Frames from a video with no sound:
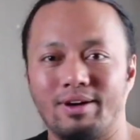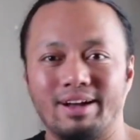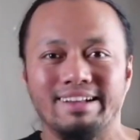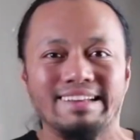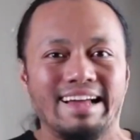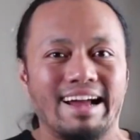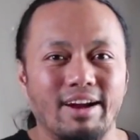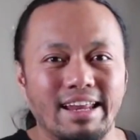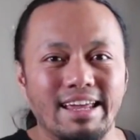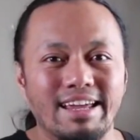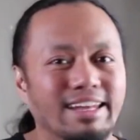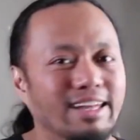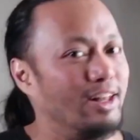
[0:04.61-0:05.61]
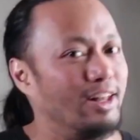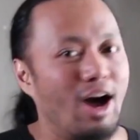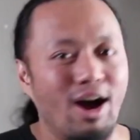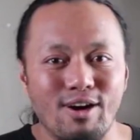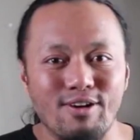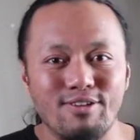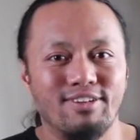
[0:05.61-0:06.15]
clarity,
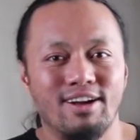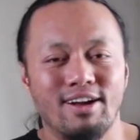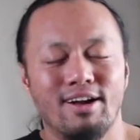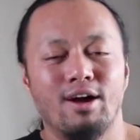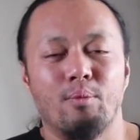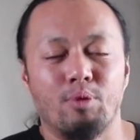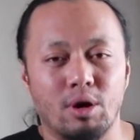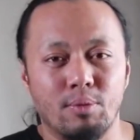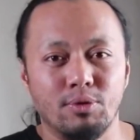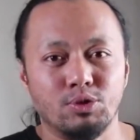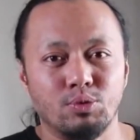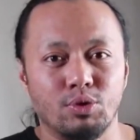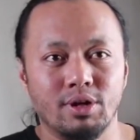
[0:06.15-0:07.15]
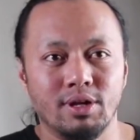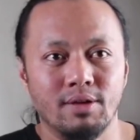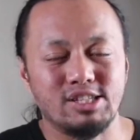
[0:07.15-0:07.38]
love, purpose work,